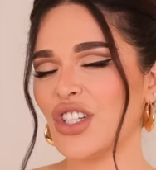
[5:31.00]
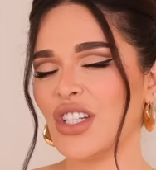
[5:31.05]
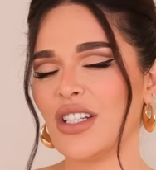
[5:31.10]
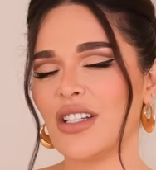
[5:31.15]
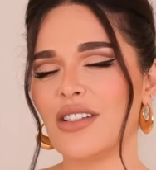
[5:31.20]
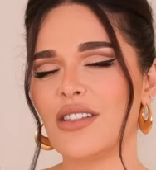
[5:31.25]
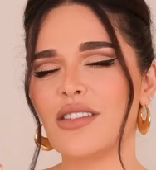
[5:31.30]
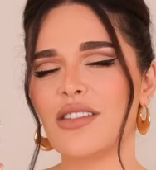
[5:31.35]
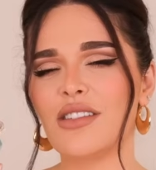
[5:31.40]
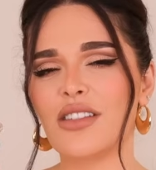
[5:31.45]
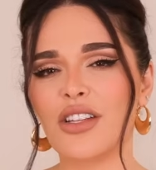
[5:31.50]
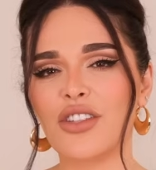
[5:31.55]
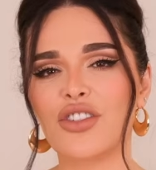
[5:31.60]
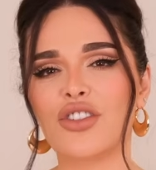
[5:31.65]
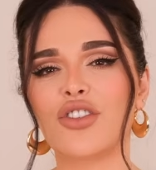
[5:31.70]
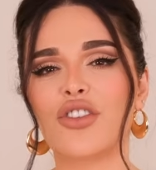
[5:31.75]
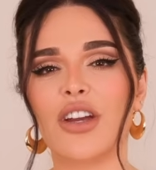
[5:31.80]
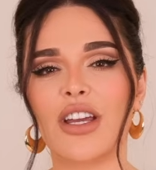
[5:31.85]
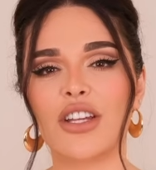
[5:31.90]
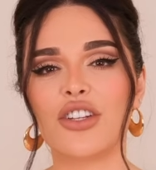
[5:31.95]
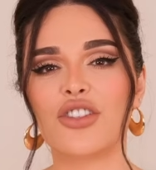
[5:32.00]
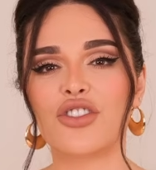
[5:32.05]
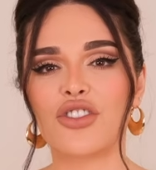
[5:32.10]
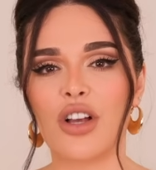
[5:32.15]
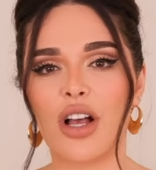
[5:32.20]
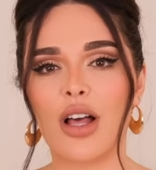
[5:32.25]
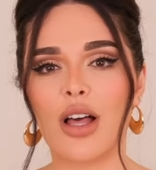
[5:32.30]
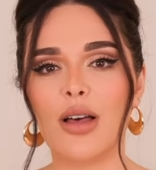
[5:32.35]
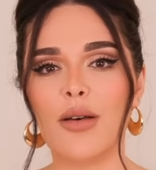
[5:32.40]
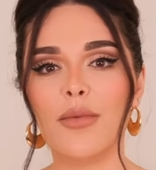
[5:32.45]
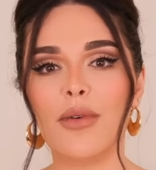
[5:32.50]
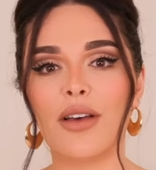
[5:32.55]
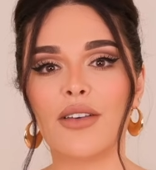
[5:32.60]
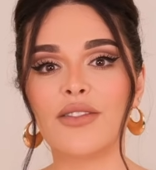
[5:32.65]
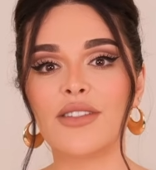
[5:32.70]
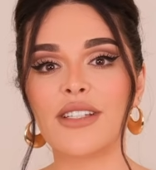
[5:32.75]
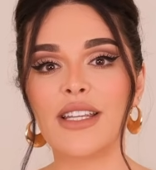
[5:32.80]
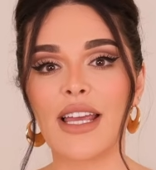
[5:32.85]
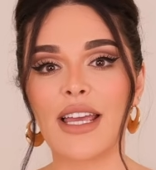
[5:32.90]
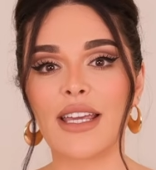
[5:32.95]
She did such a great job
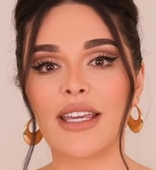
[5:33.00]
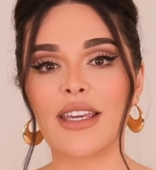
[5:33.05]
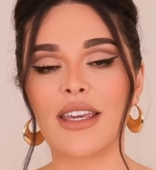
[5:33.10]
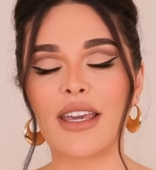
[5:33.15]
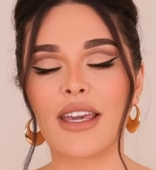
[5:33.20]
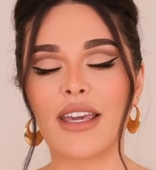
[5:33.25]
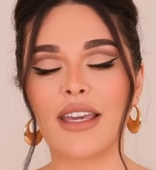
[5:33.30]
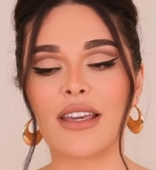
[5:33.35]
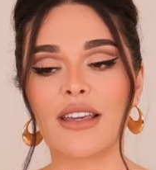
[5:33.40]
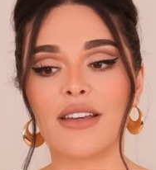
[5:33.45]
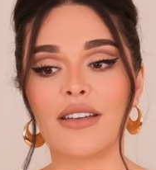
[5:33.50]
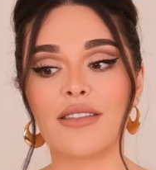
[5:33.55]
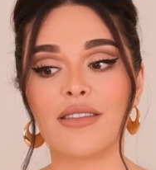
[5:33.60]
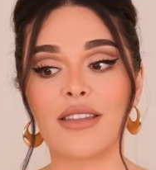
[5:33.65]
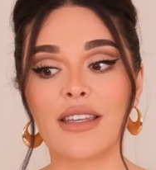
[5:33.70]
of taking